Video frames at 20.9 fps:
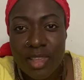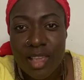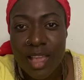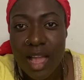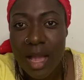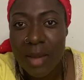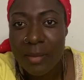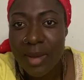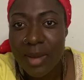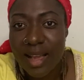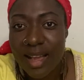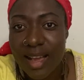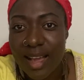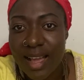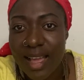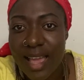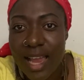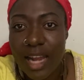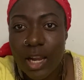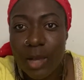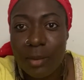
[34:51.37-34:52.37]
Amaka,
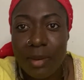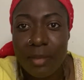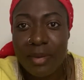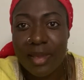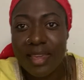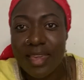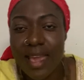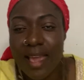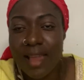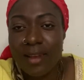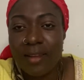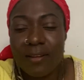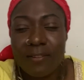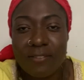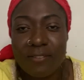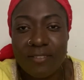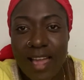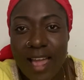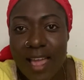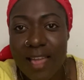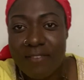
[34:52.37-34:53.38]
hello, baby girl of
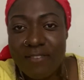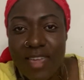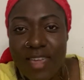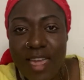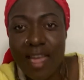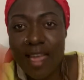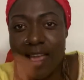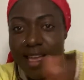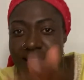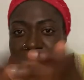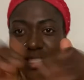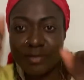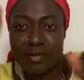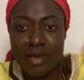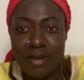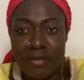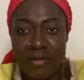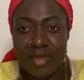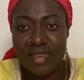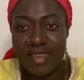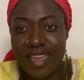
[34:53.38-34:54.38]
life. Yes,
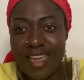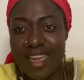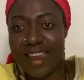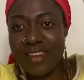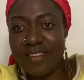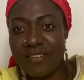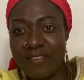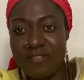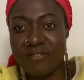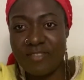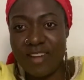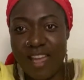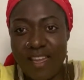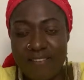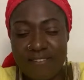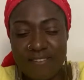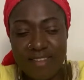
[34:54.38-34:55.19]
baby girl of life.